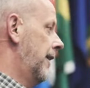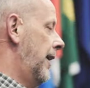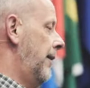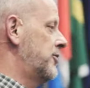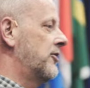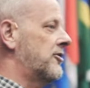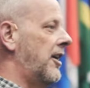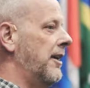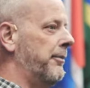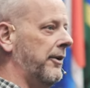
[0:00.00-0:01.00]
I'm just
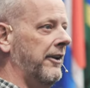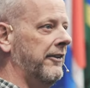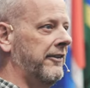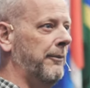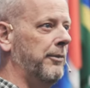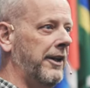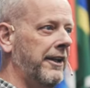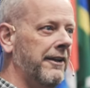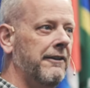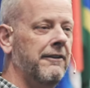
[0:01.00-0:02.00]
trying to put it simply.
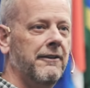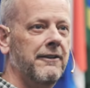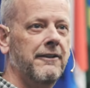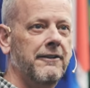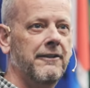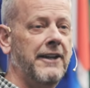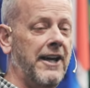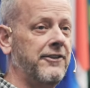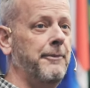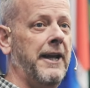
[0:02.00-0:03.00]

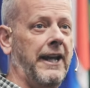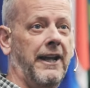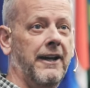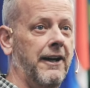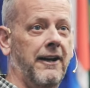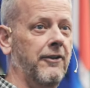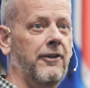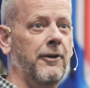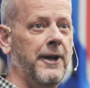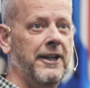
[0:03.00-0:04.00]
That's me. I don't
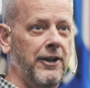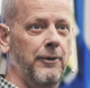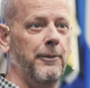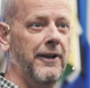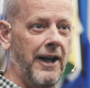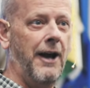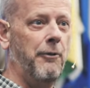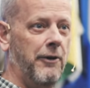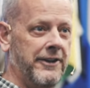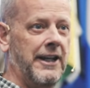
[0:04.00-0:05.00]
know about you, but I
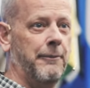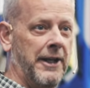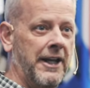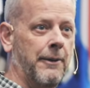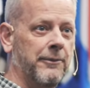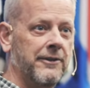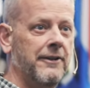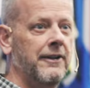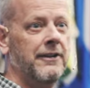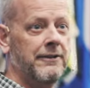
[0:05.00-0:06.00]
want the M&Ms,
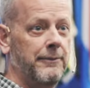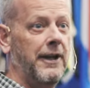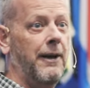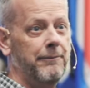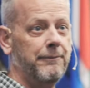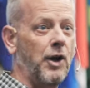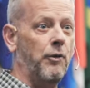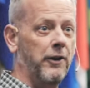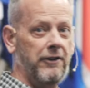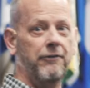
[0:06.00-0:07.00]
but I'm
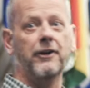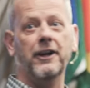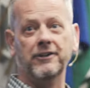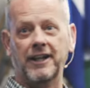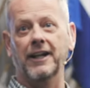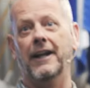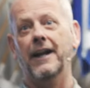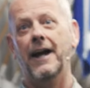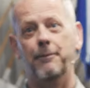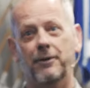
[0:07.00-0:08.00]
going to the fridge and getting an
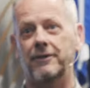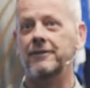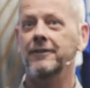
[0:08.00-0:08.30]
apple